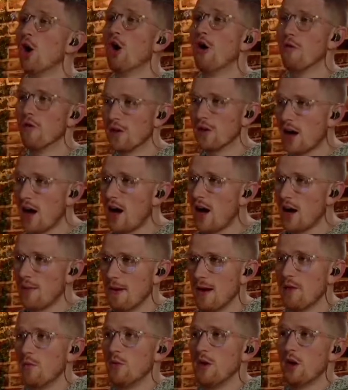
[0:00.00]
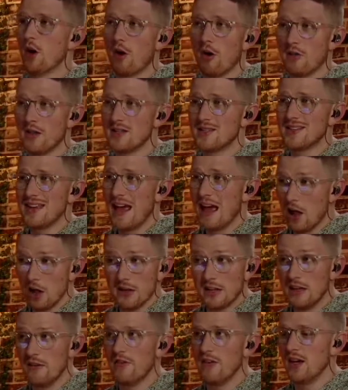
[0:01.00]
over time. And we call this
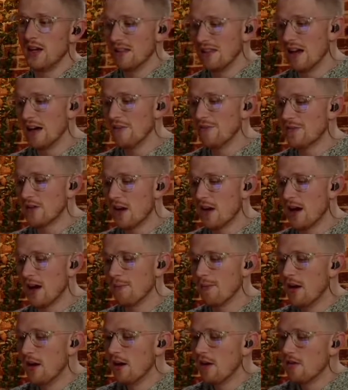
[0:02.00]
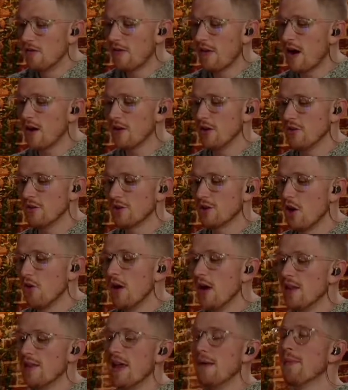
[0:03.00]
LTV, lifetime value. So
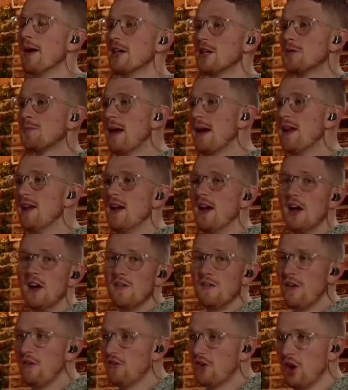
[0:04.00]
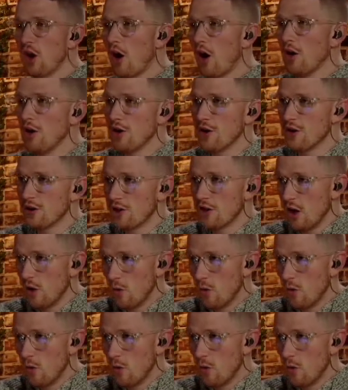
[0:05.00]
they might spend $50